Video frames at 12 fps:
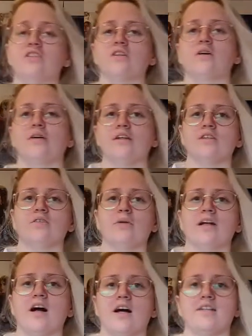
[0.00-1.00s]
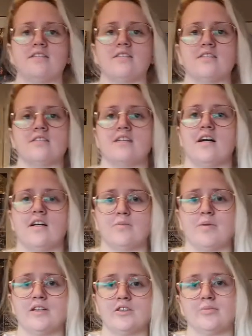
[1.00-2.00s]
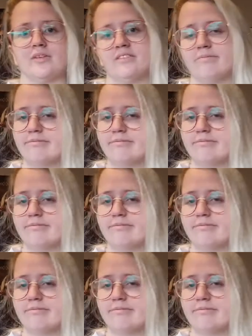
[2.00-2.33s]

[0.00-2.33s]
going to be an Iron Sister as punishment.